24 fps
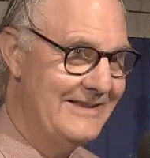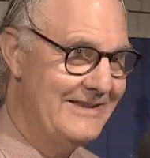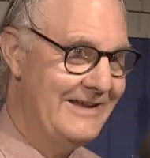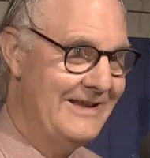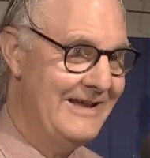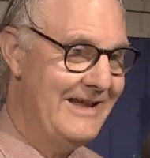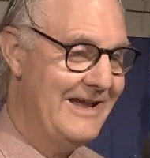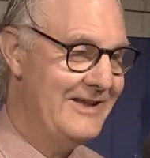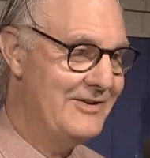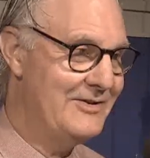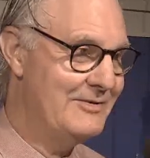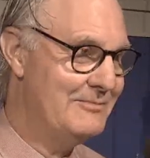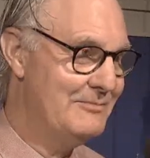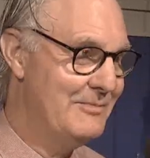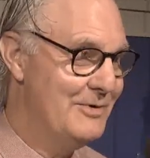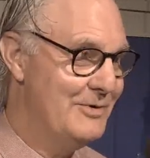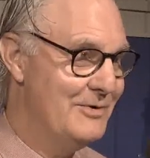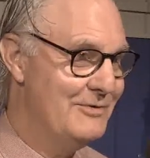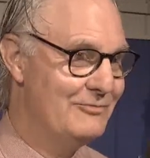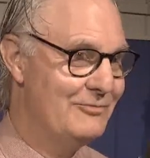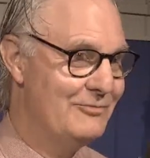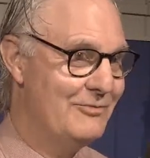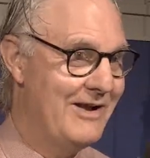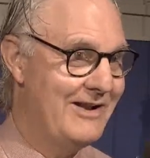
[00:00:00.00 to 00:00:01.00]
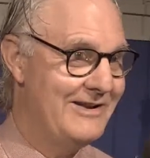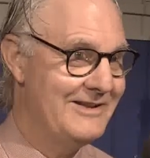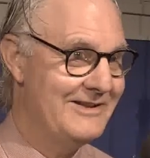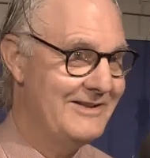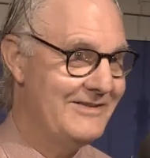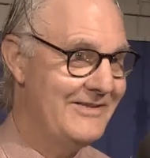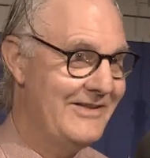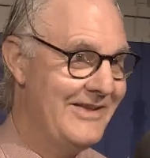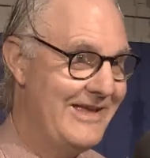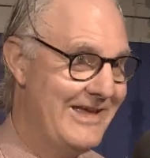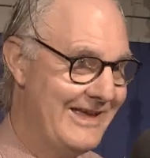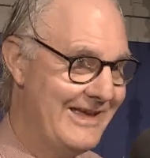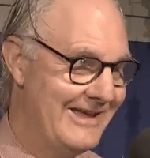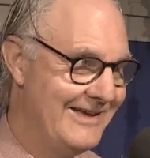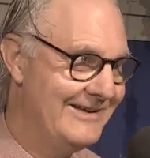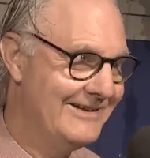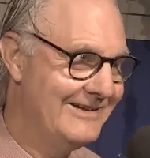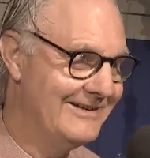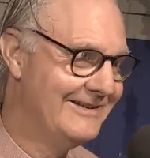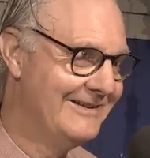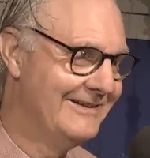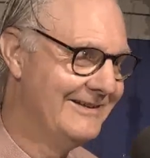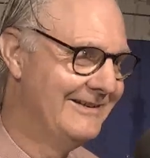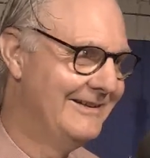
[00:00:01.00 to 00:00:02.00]
there, you move while you're there,
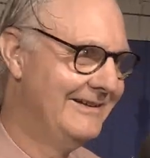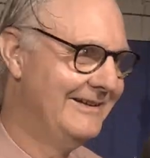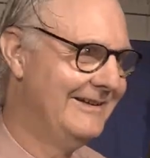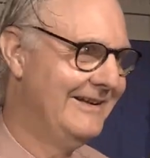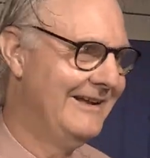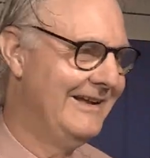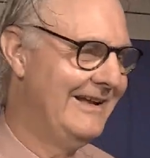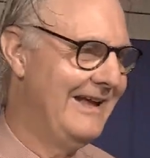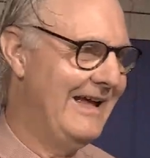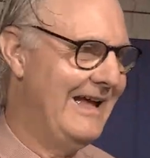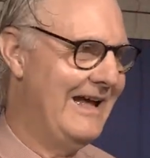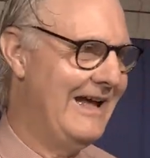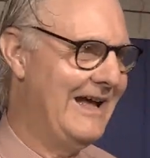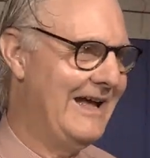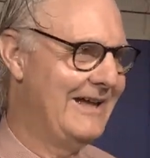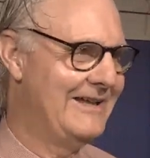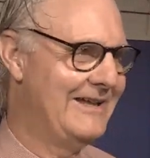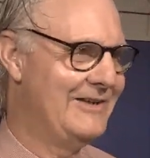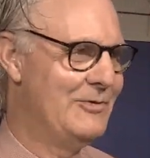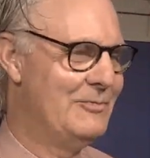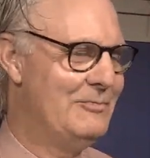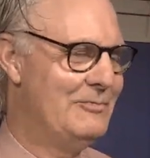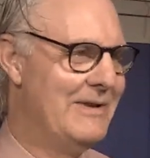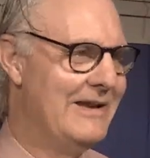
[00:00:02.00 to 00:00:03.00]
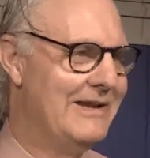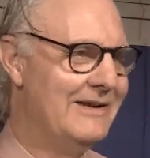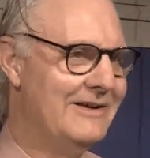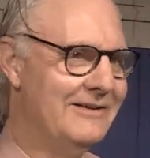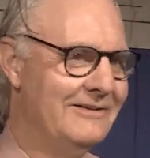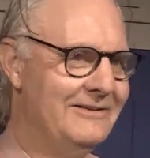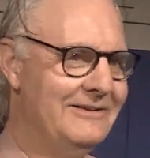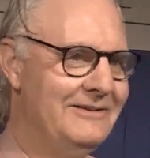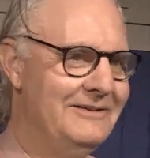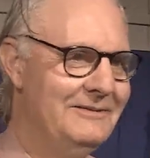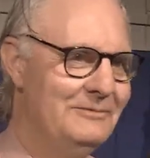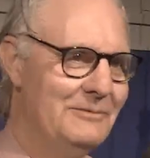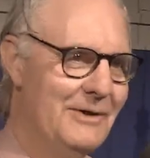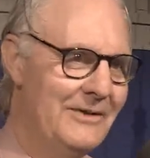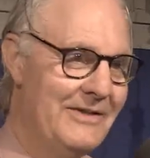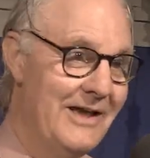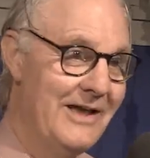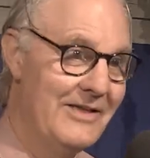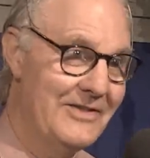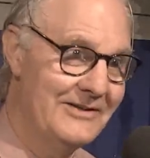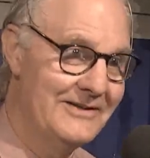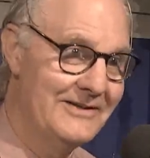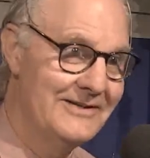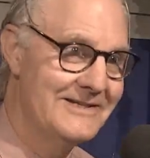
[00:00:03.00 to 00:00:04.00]
you mingle with
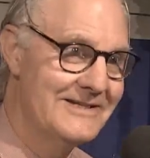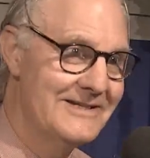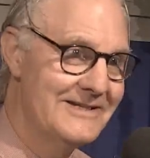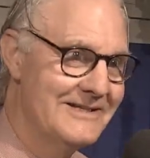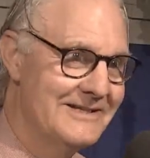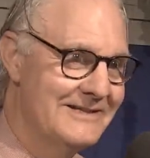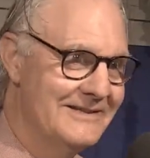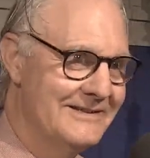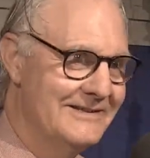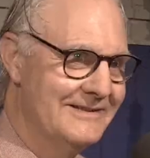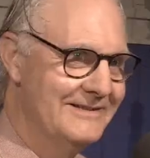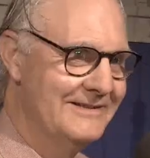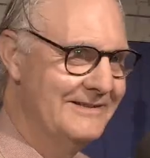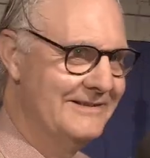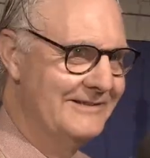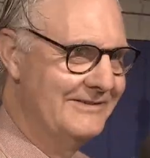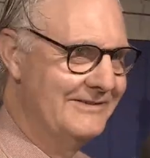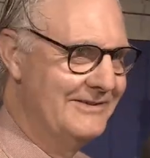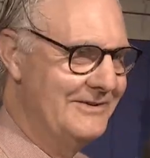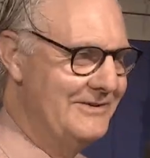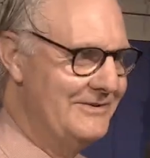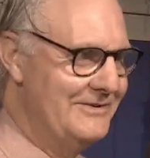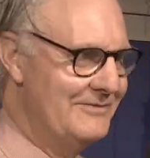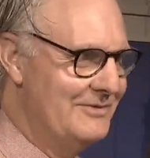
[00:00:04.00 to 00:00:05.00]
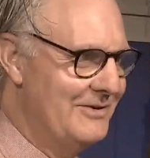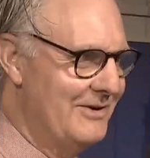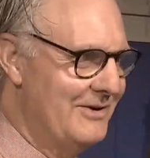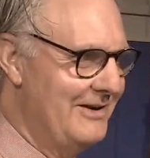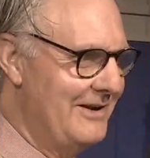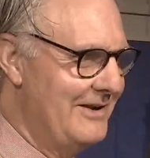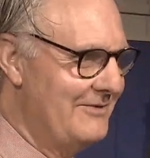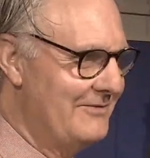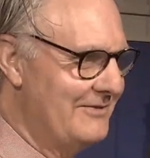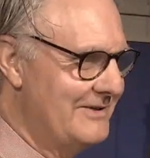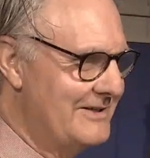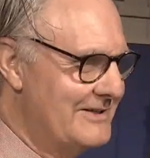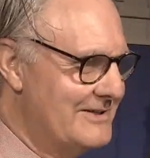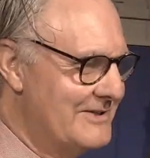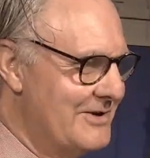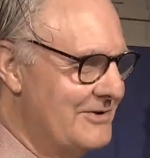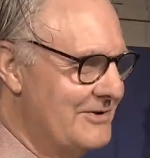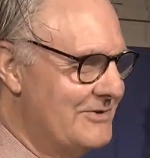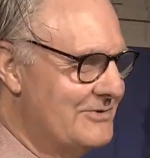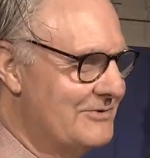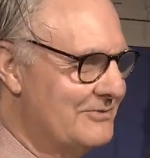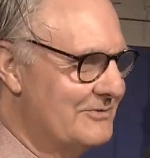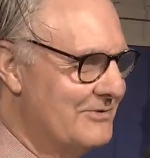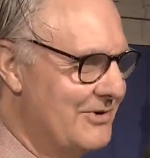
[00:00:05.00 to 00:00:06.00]
others, so you've got lovely
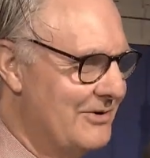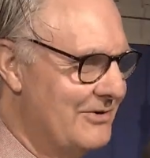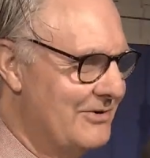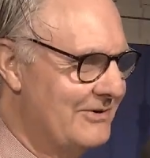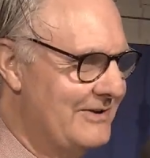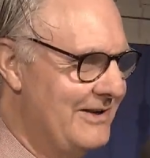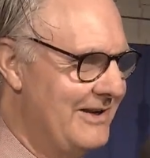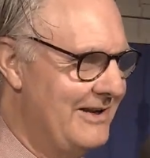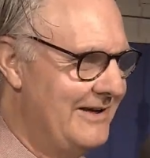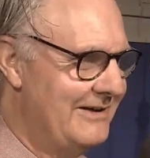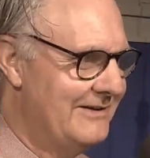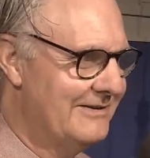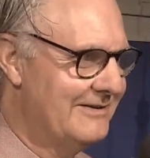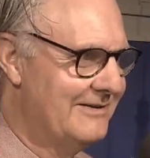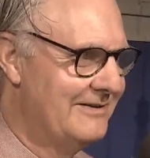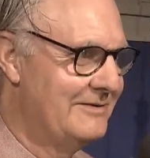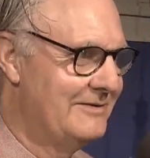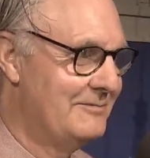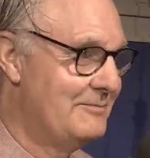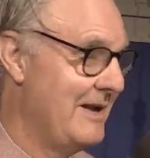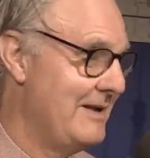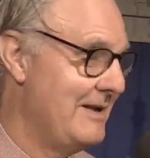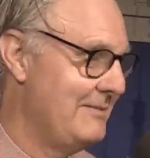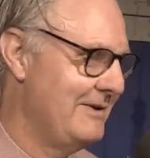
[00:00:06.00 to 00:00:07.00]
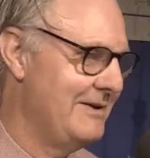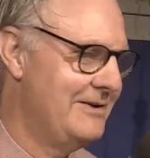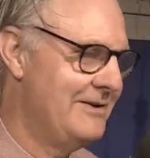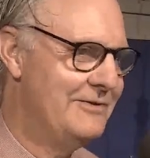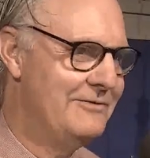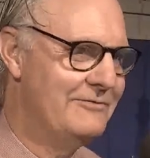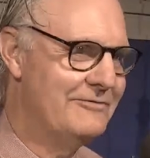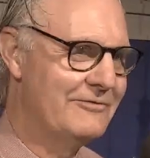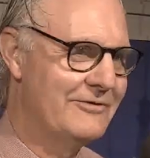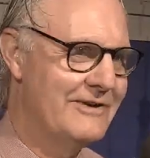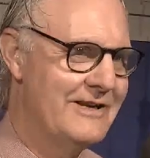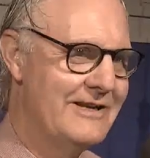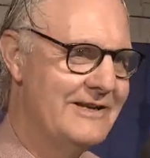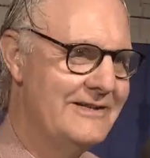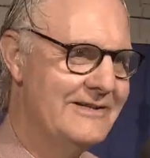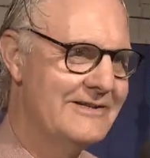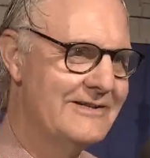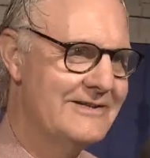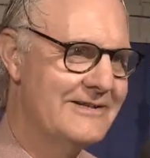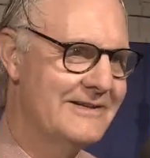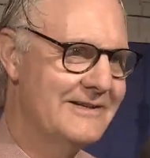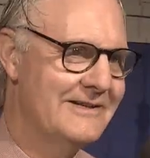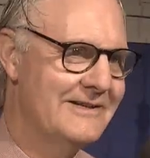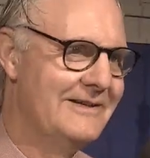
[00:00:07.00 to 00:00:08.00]
social contact and maybe new
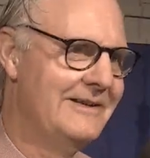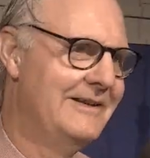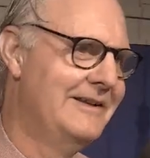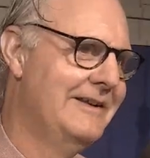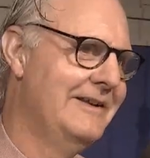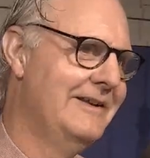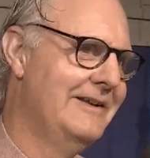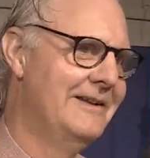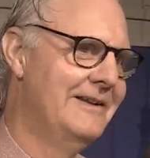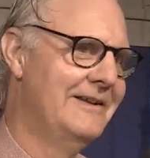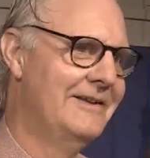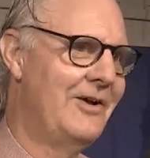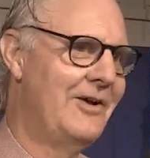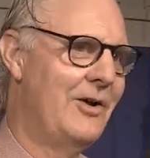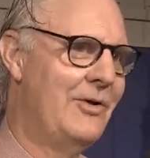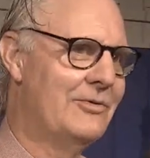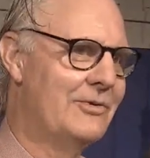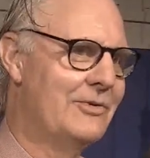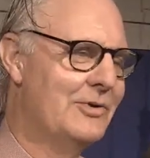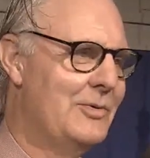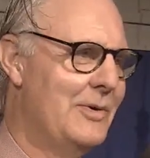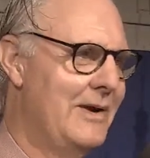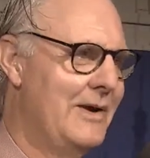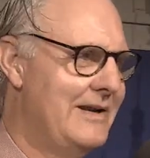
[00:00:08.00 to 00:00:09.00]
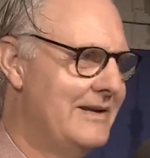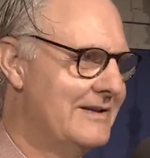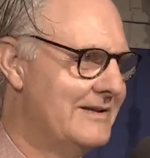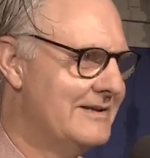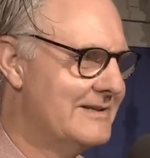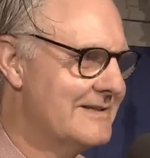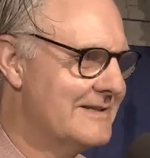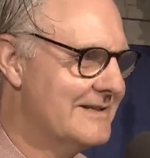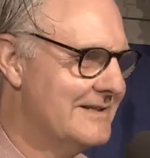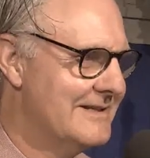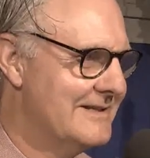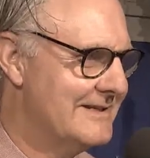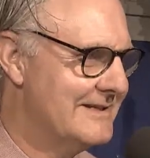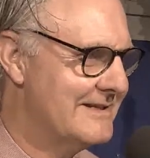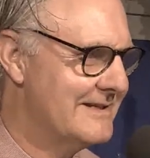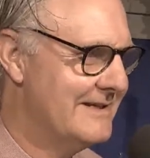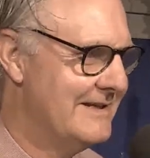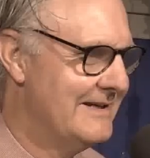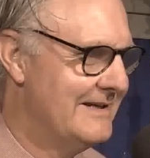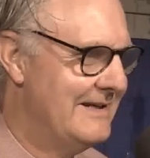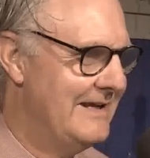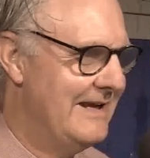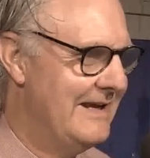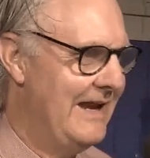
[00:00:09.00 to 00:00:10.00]
friends and old acquaintances,
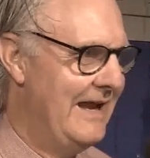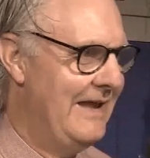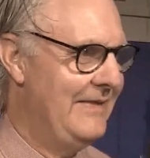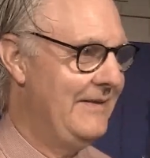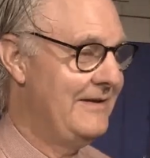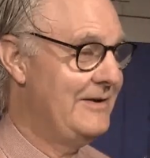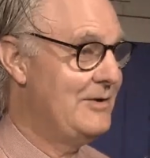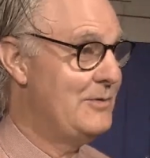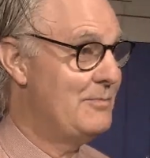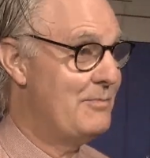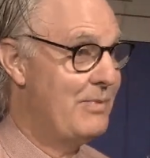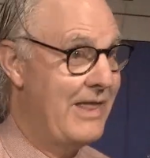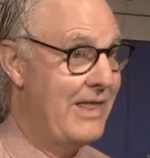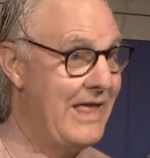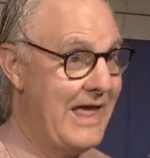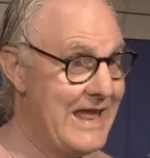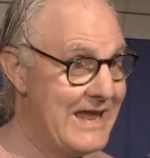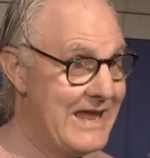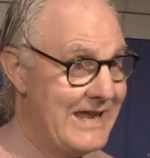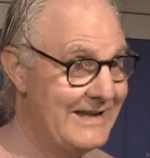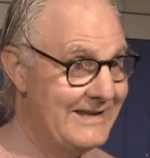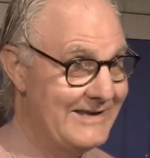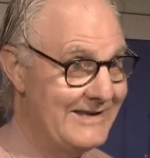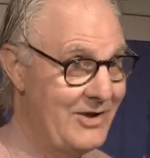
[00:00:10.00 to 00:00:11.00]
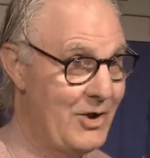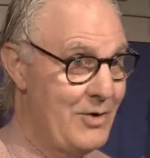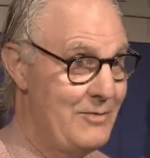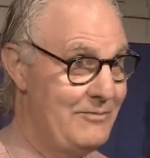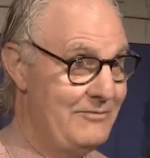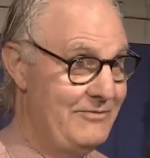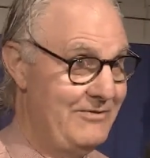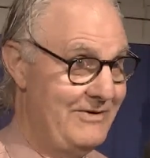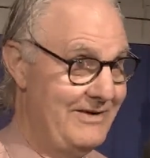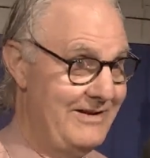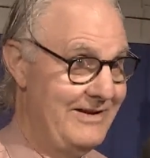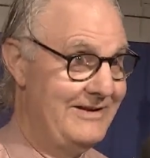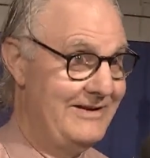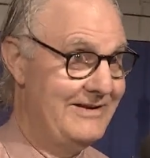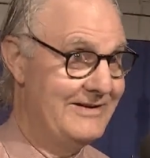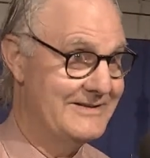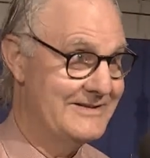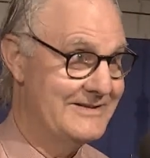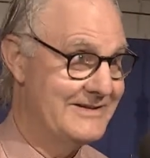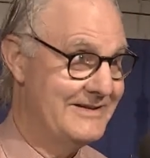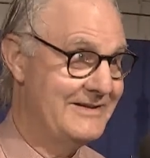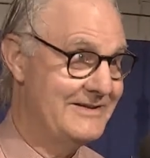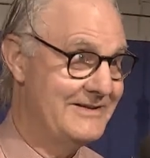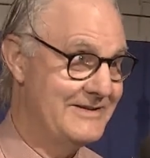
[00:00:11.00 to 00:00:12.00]
and then you play. Hopefully,
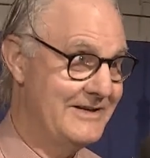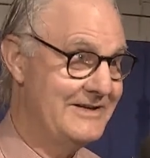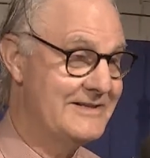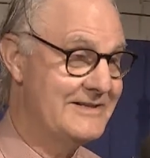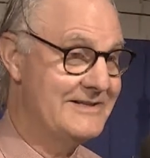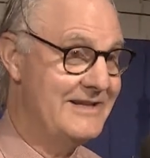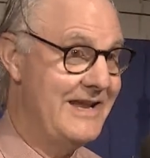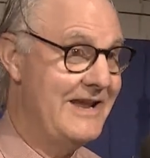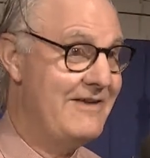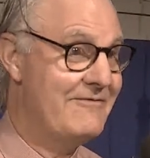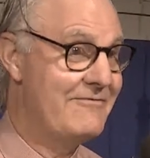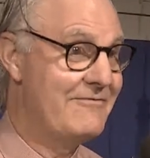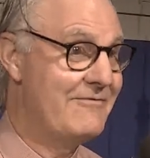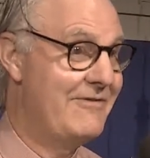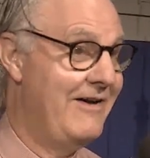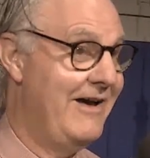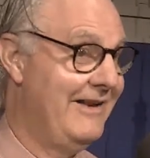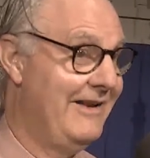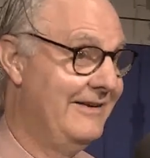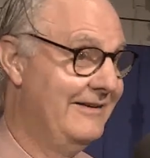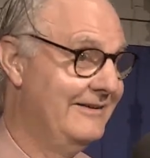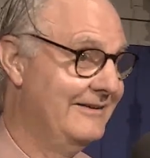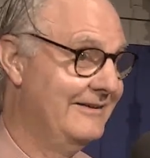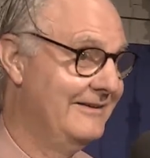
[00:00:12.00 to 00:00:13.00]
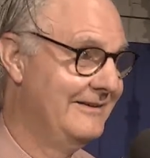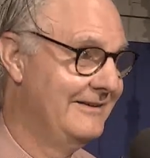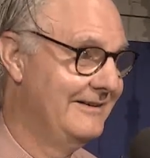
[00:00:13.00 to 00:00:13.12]
it's to have fun.